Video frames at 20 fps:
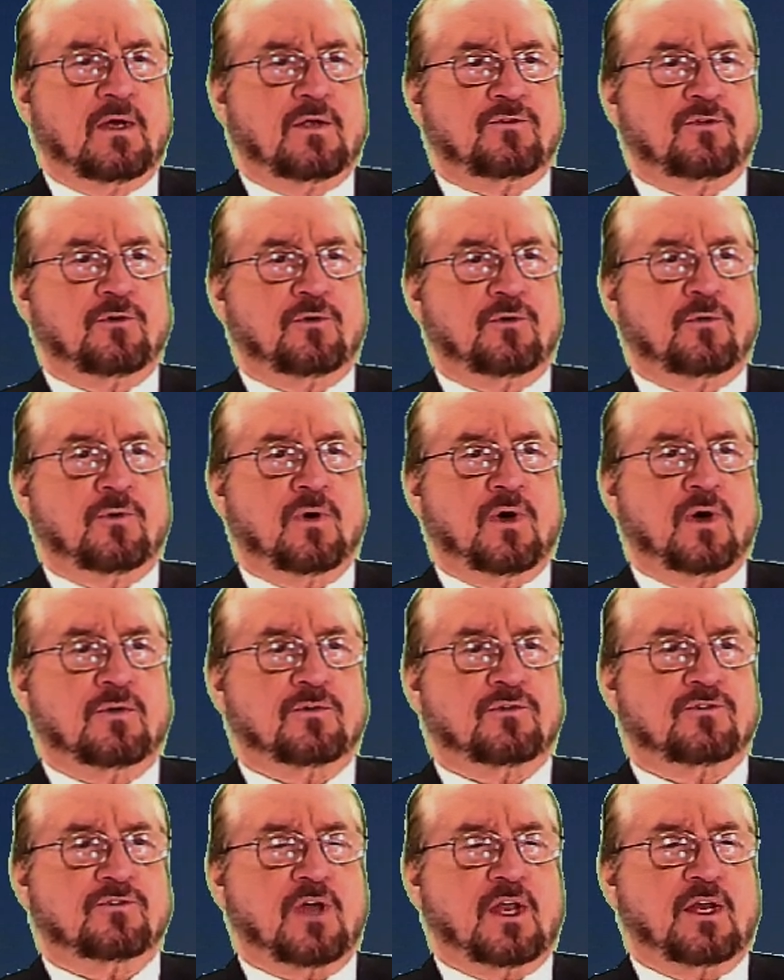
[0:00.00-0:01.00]
to uh,
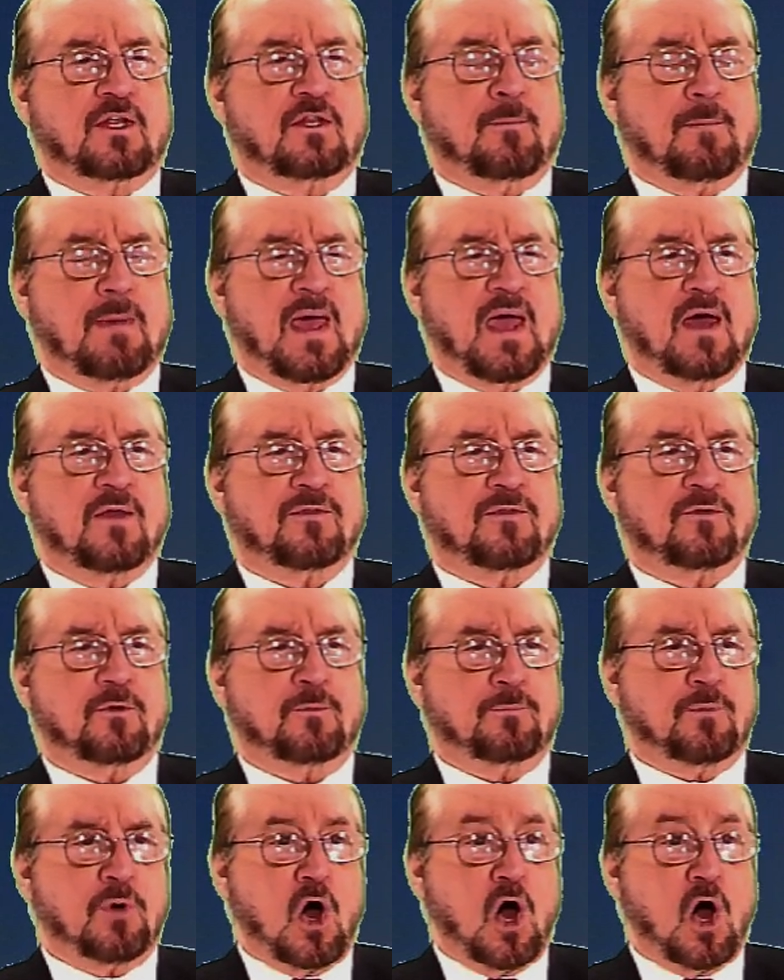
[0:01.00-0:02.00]
study the math, you can
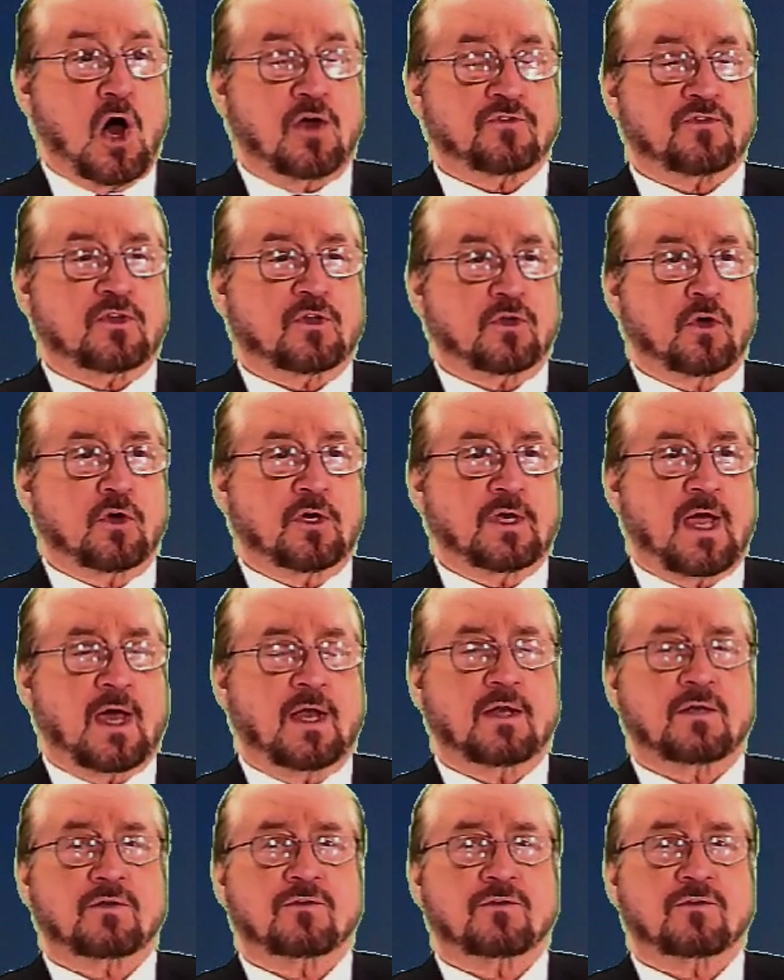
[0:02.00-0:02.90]
pause and look at it and